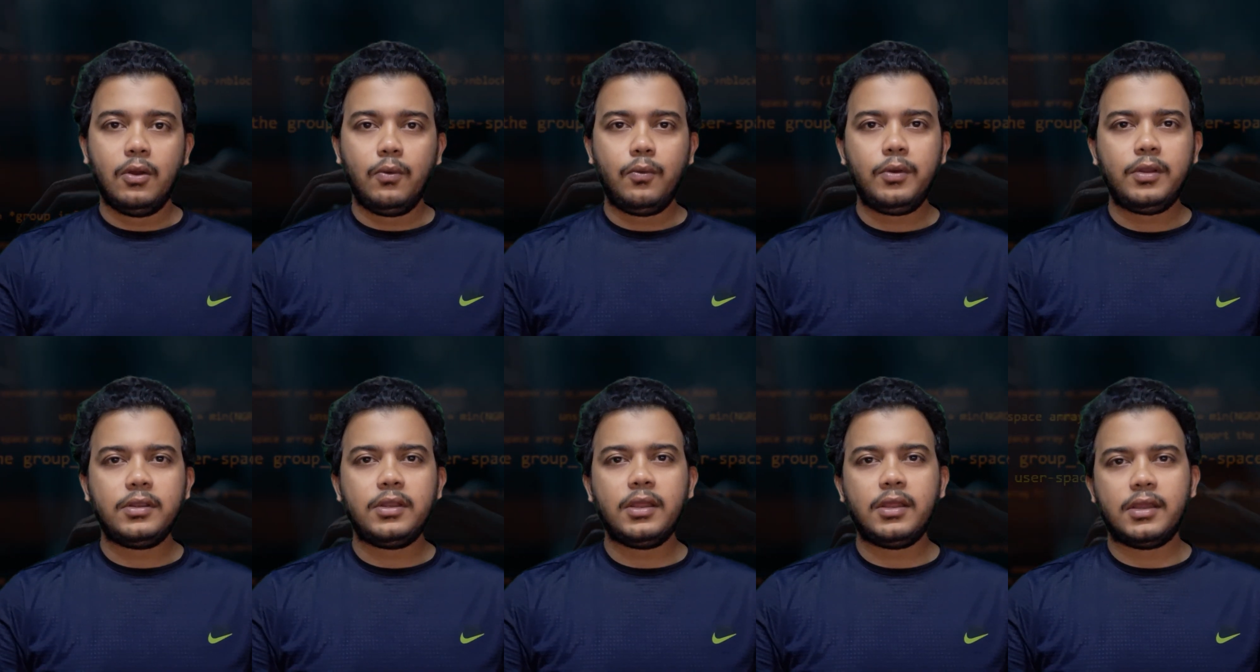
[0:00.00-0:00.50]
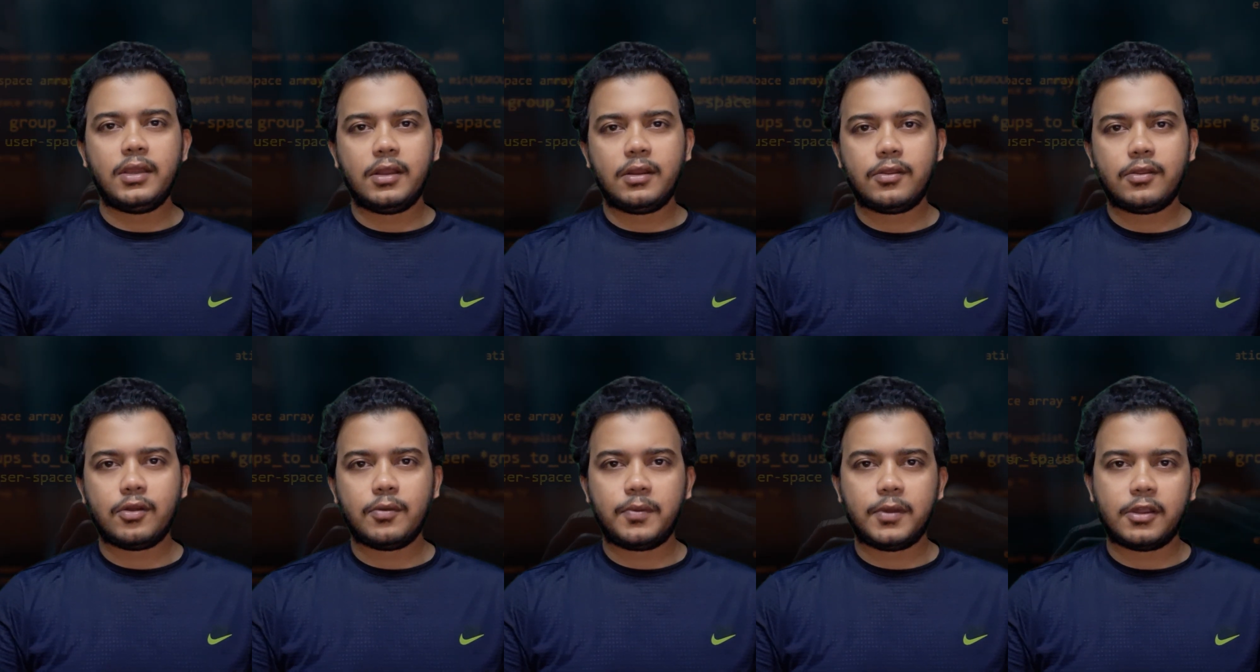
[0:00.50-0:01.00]
With the
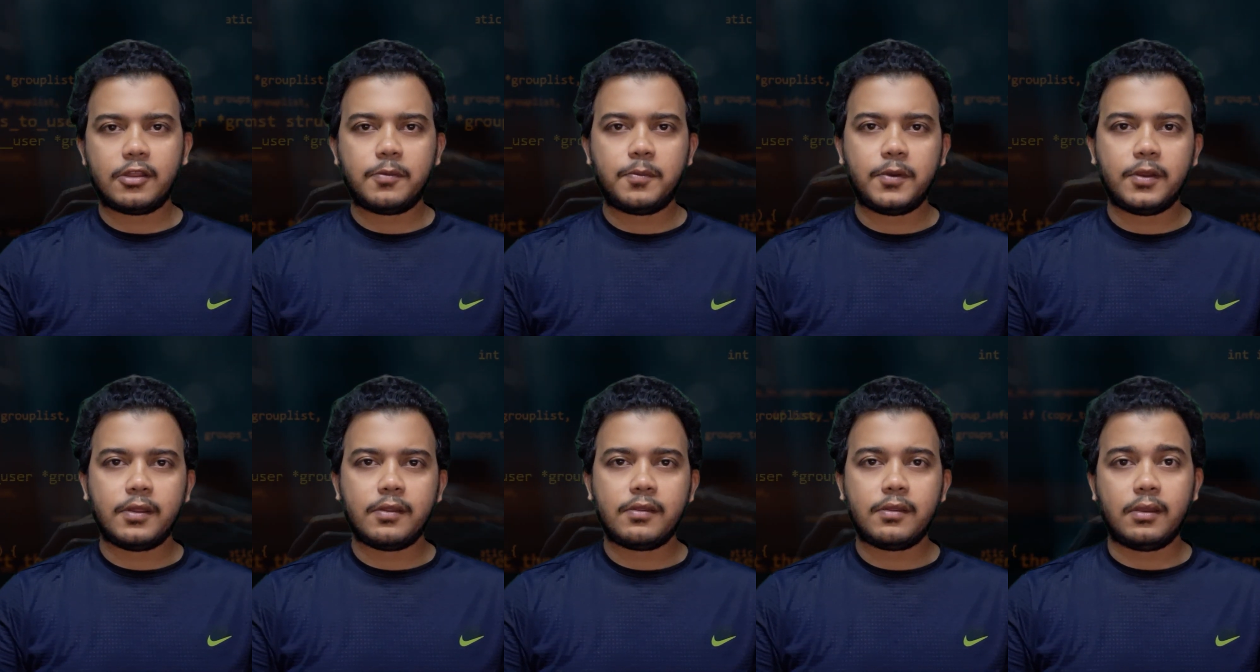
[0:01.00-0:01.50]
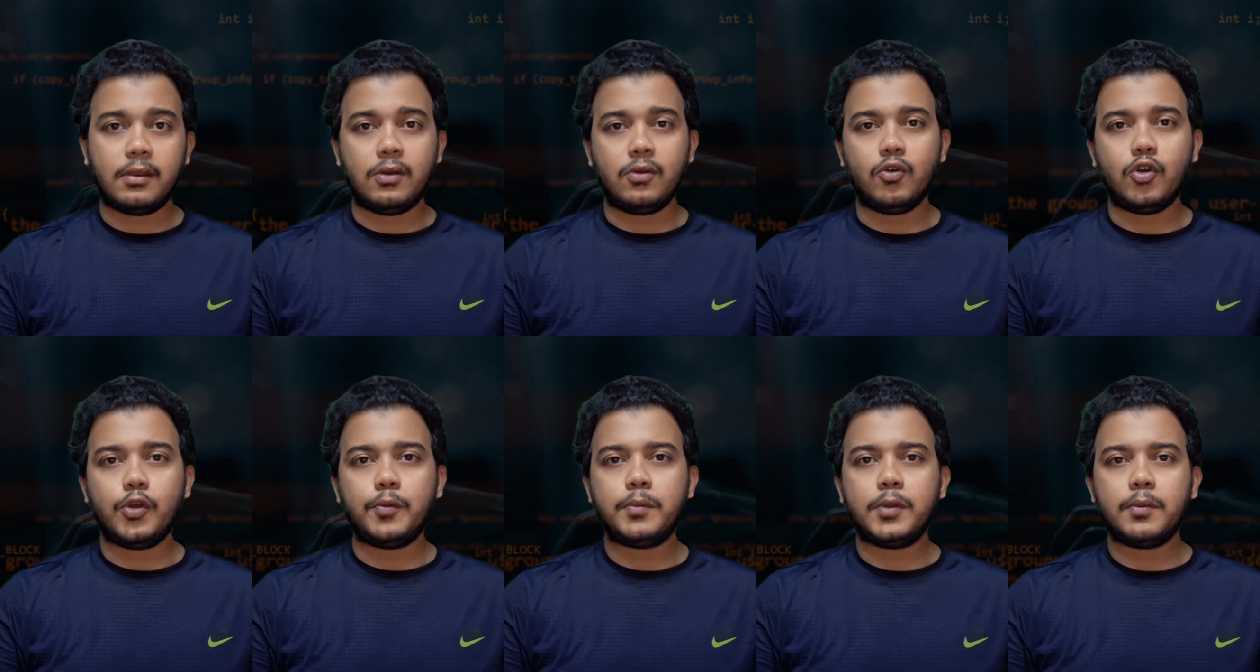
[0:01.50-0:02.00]
years of experience in
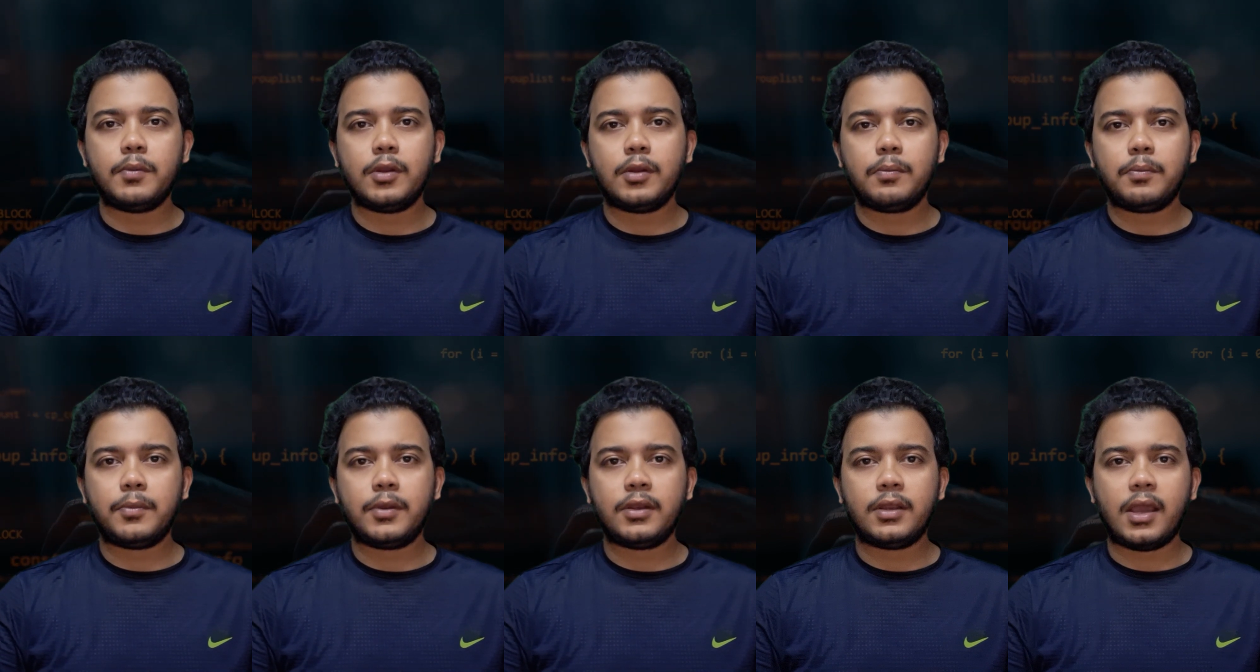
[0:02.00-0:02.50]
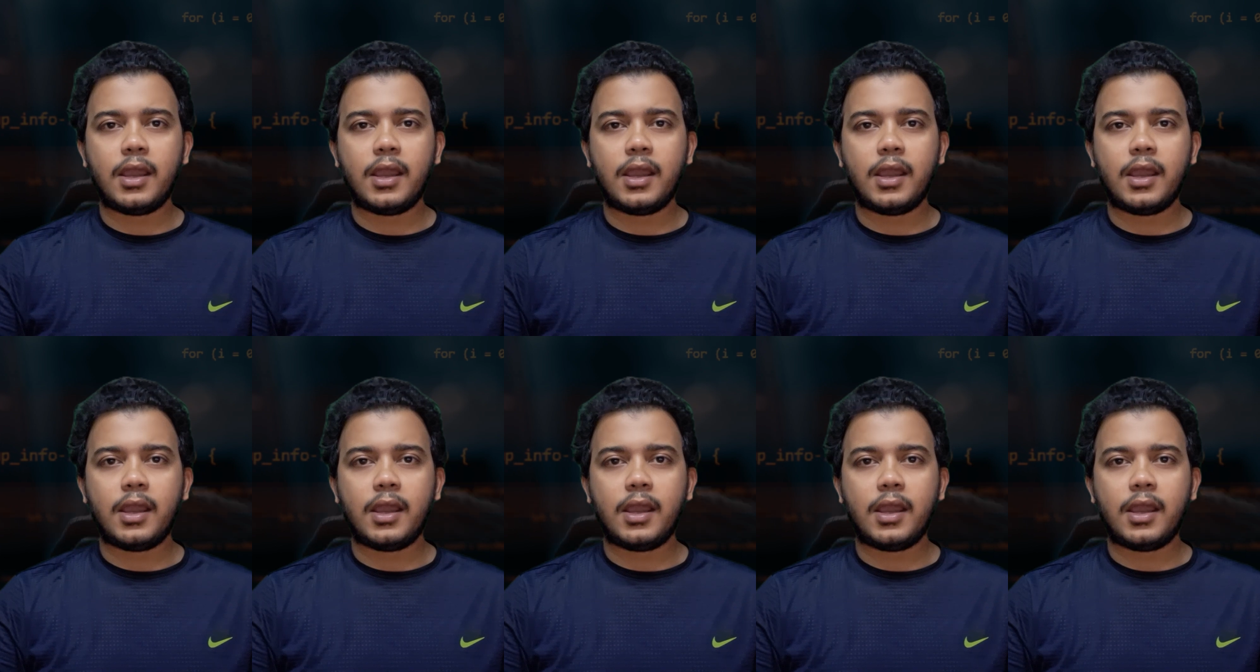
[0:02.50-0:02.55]
web development,